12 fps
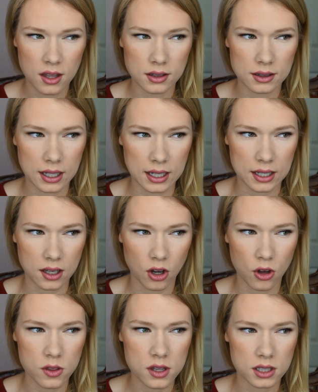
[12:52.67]
like
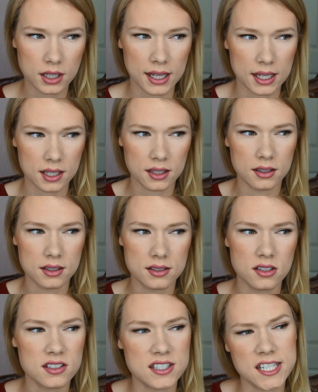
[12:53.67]
all the like
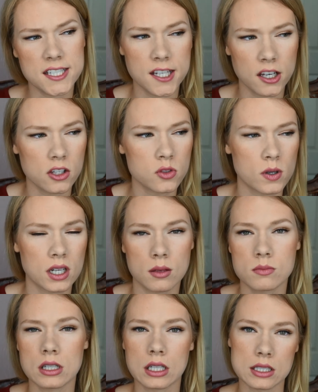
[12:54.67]
details when it
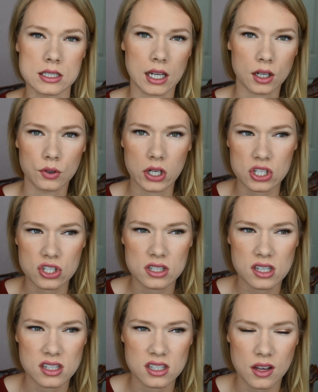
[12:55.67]
comes to like
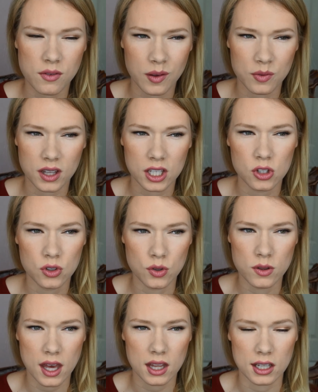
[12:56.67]
decorations and stuff. I feel like you do
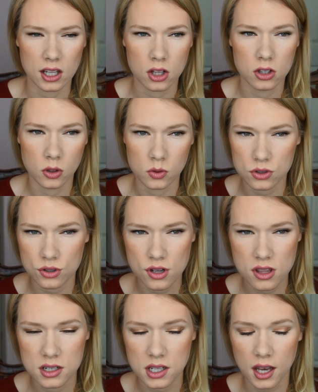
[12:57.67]
that like closer to
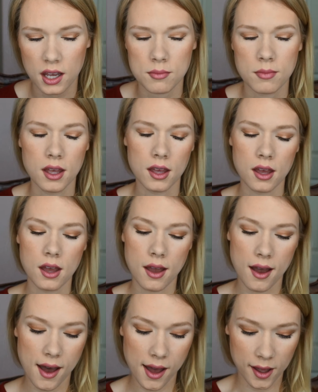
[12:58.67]
the time.
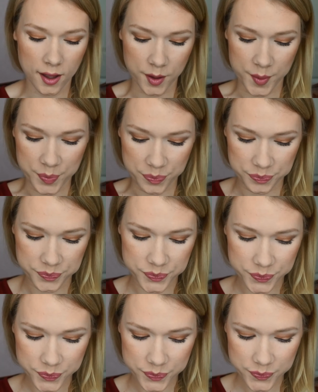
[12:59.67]

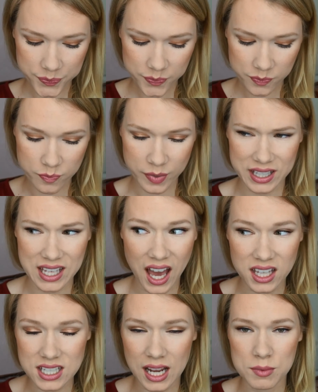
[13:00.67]
But
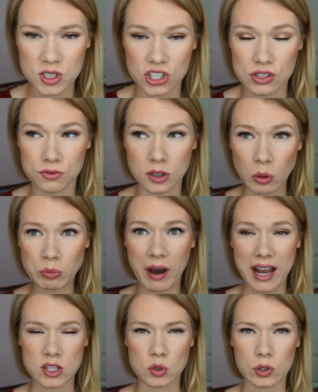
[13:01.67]
yeah, time has just flown
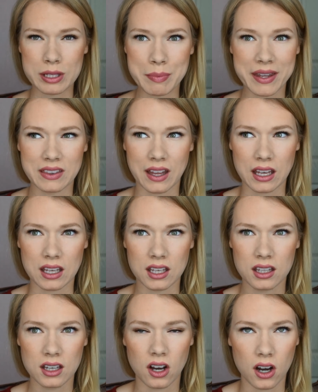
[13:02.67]
by. It's already been like
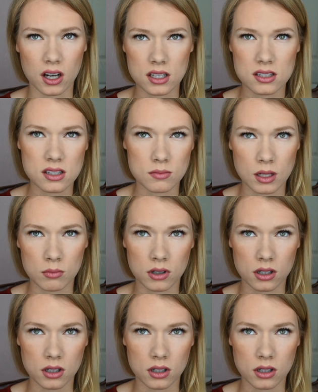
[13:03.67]
August, September,